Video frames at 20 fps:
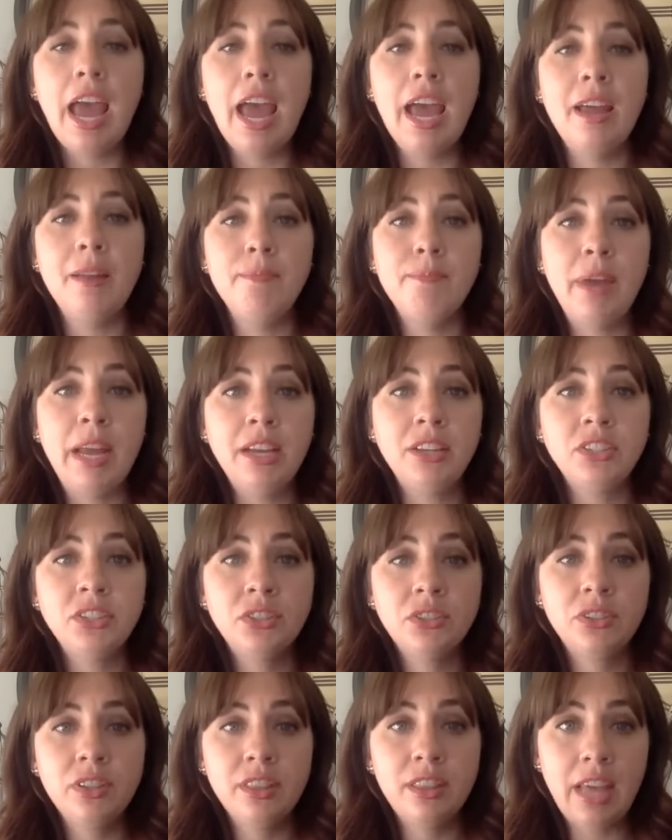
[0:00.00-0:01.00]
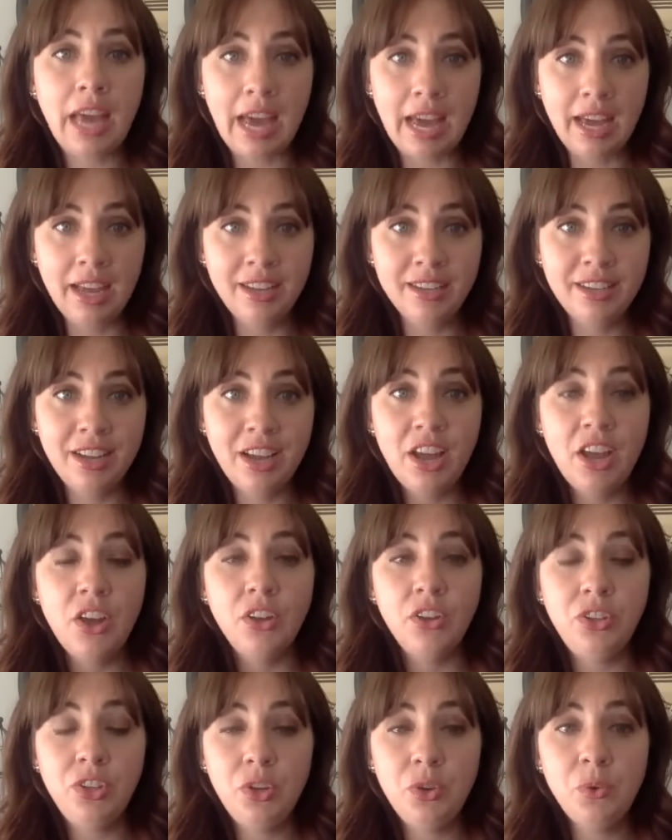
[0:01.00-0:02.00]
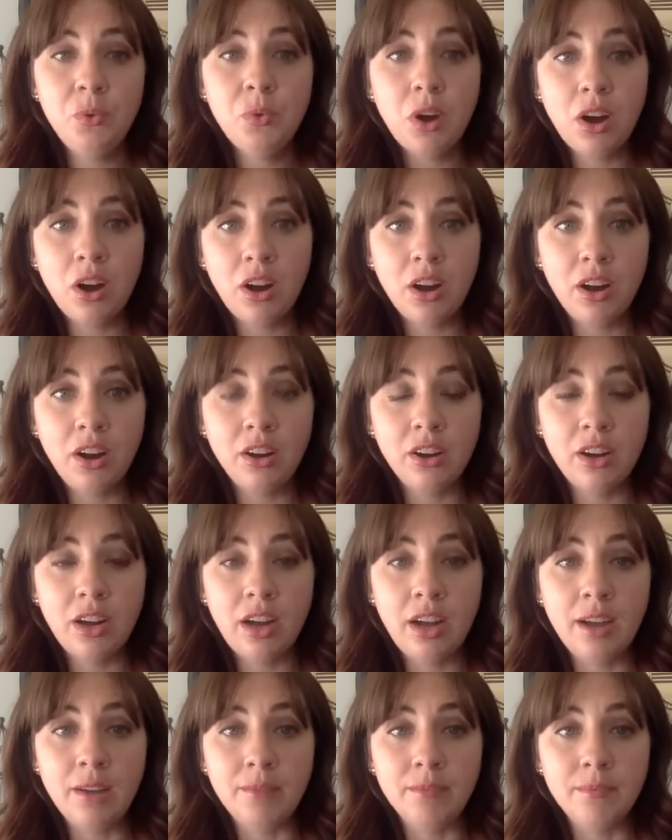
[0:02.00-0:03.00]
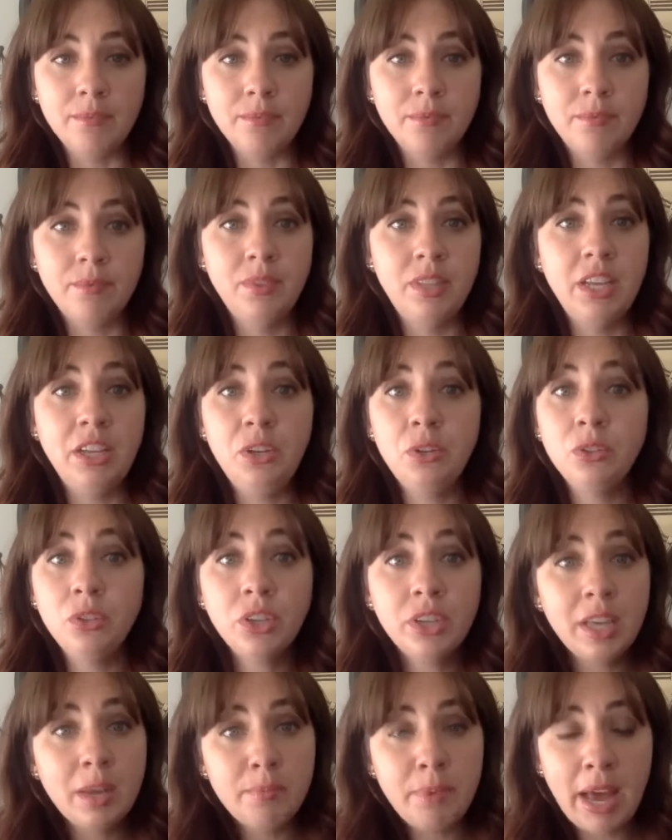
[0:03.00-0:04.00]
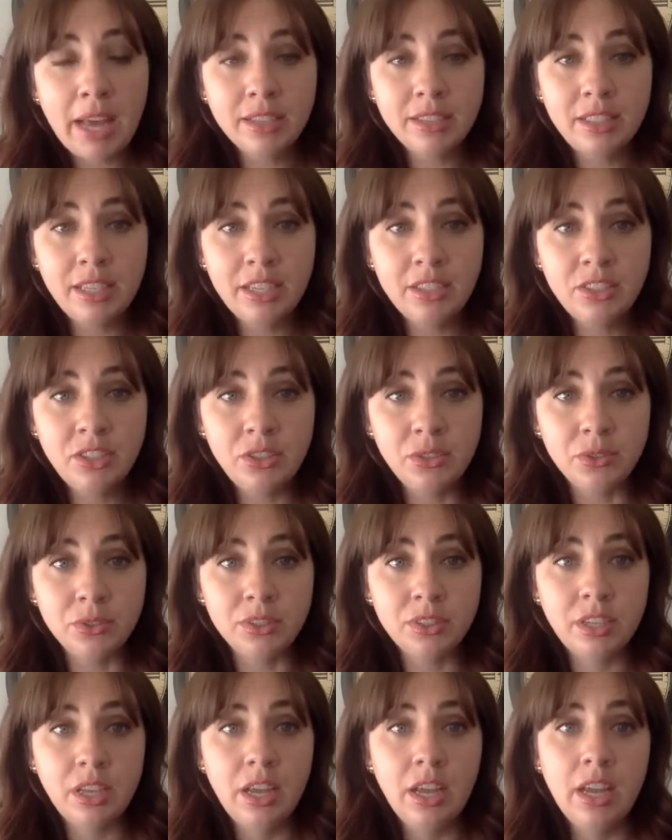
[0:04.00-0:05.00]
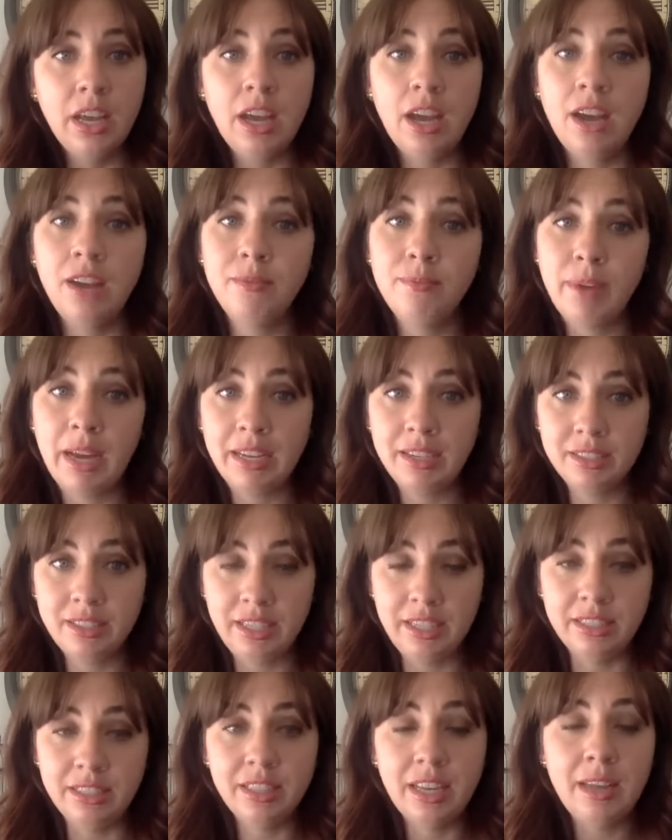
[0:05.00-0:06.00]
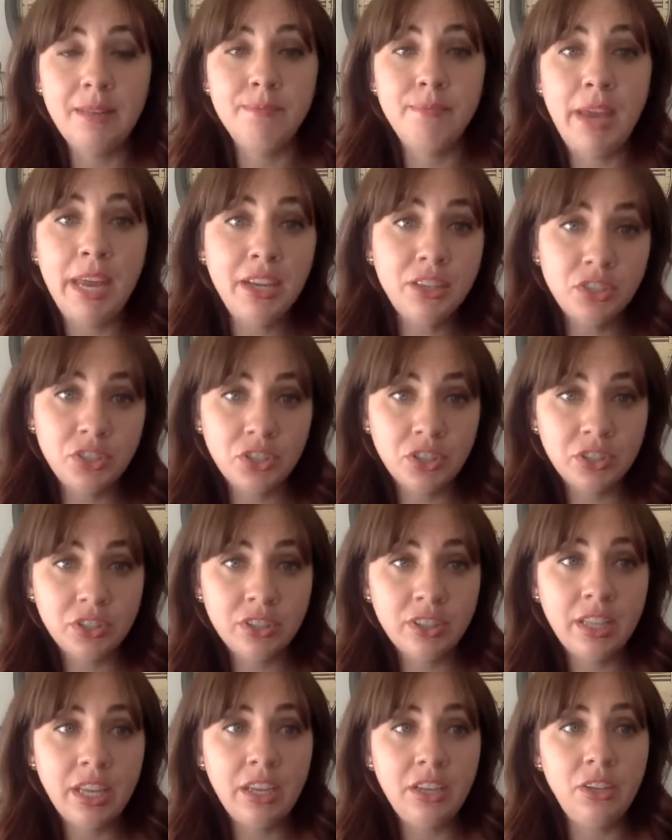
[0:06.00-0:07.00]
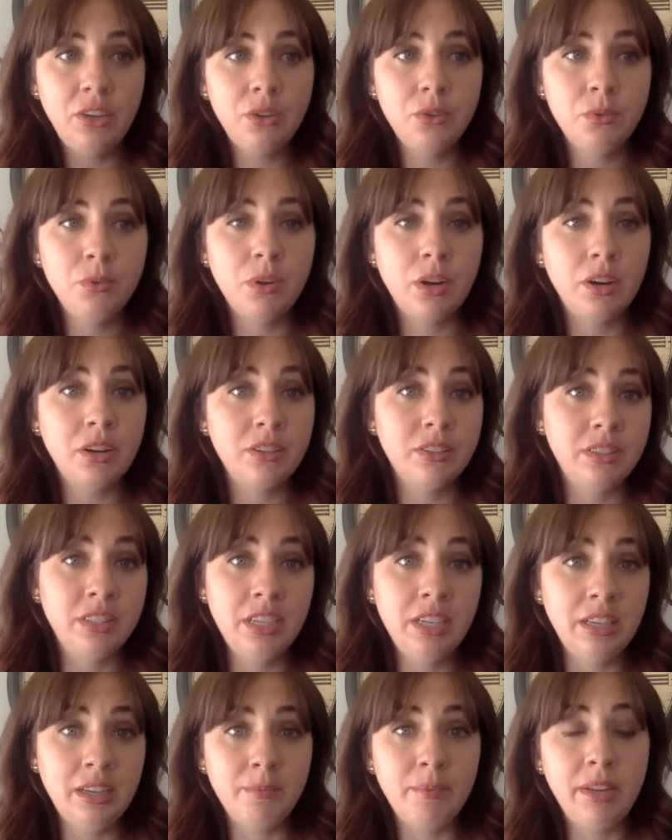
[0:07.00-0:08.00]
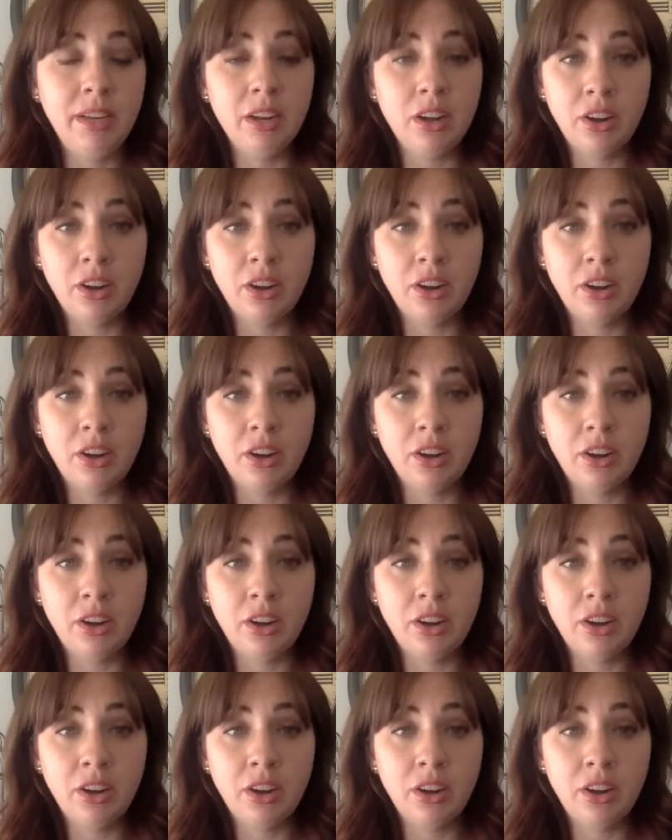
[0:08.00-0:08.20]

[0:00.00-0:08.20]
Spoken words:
and make sure that you are that you look at past issues of magazines and make sure that you are seeing, I mean,